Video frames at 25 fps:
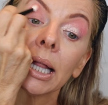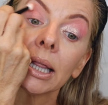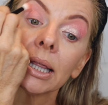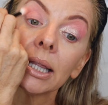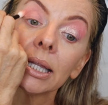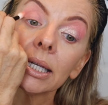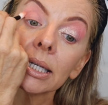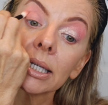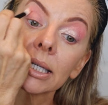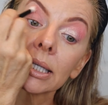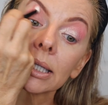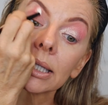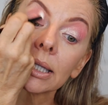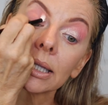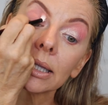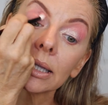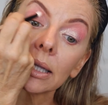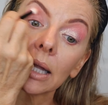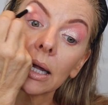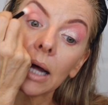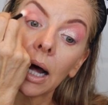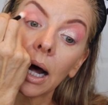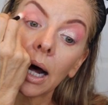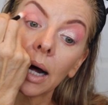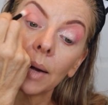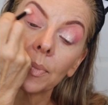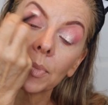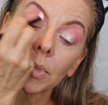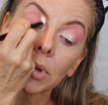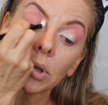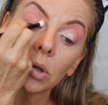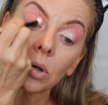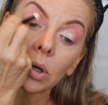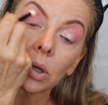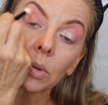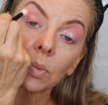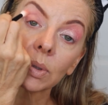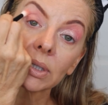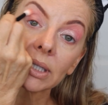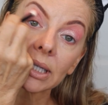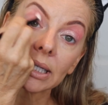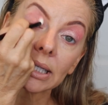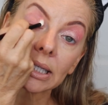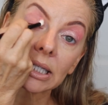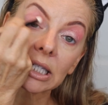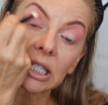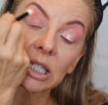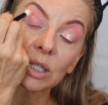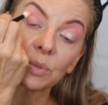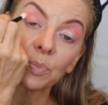This look was
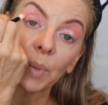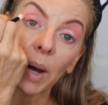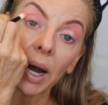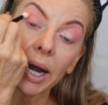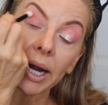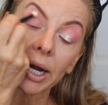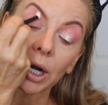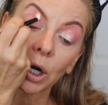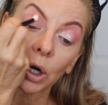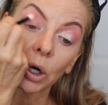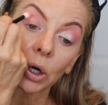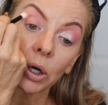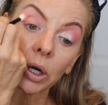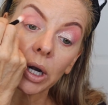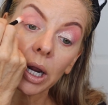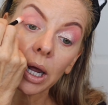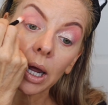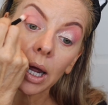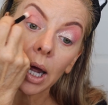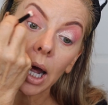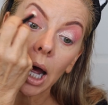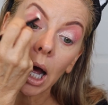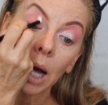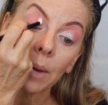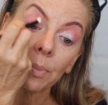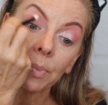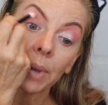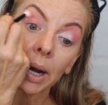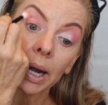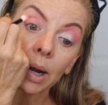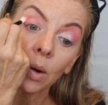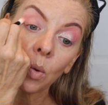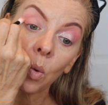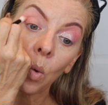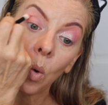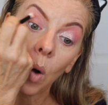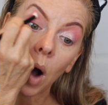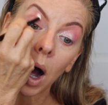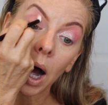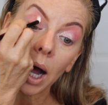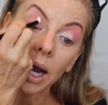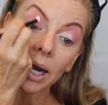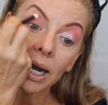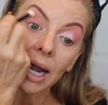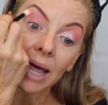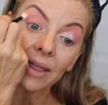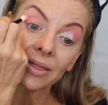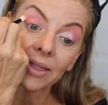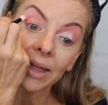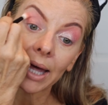inspired by
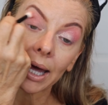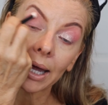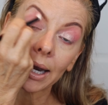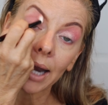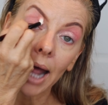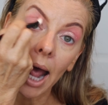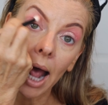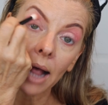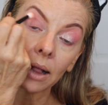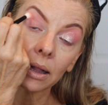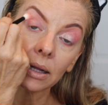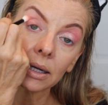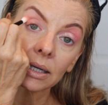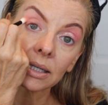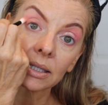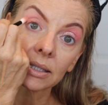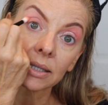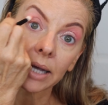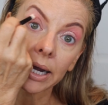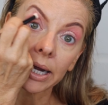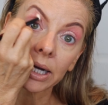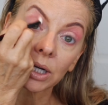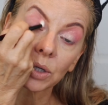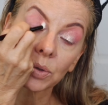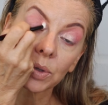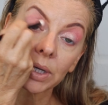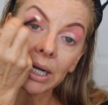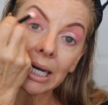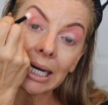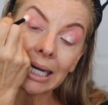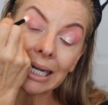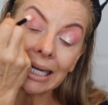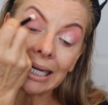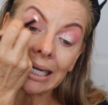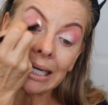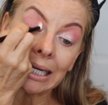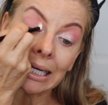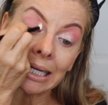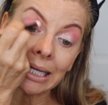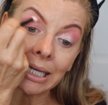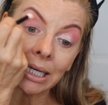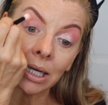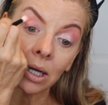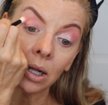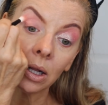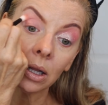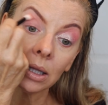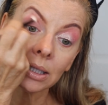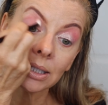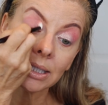one that Alexandria and
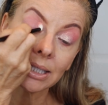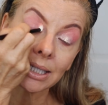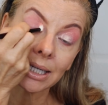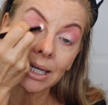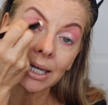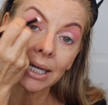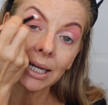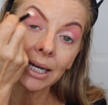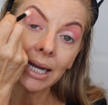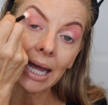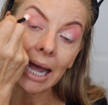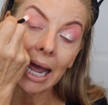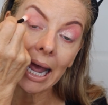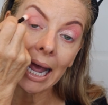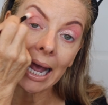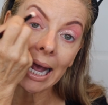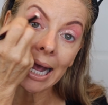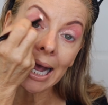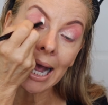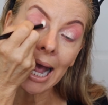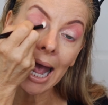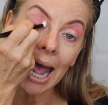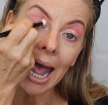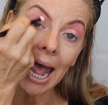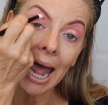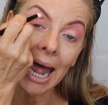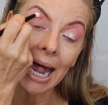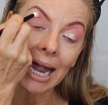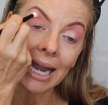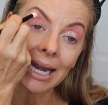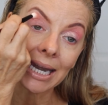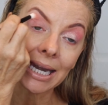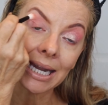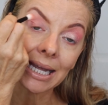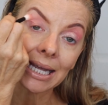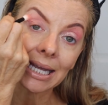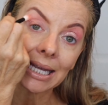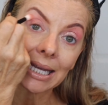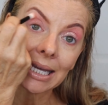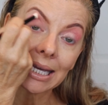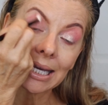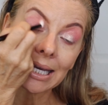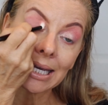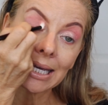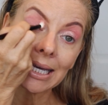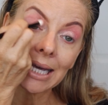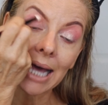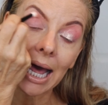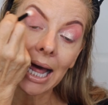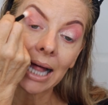Neil did,
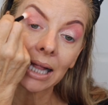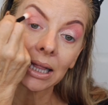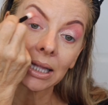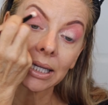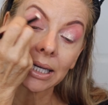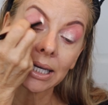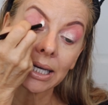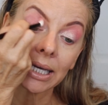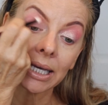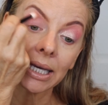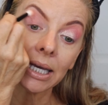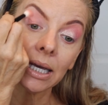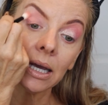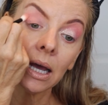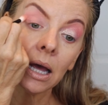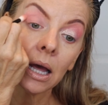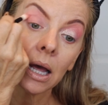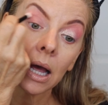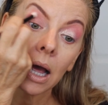A-N-E-L-E.